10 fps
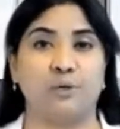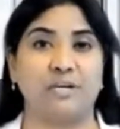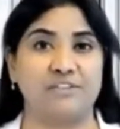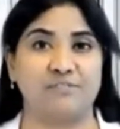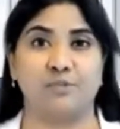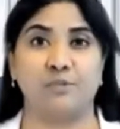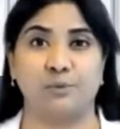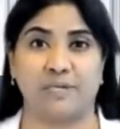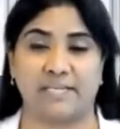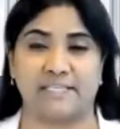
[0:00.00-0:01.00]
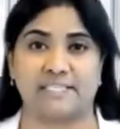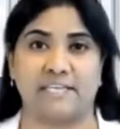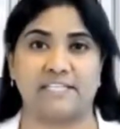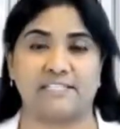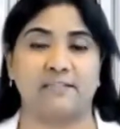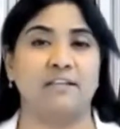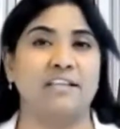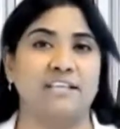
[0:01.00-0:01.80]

only if you do a reconciliation.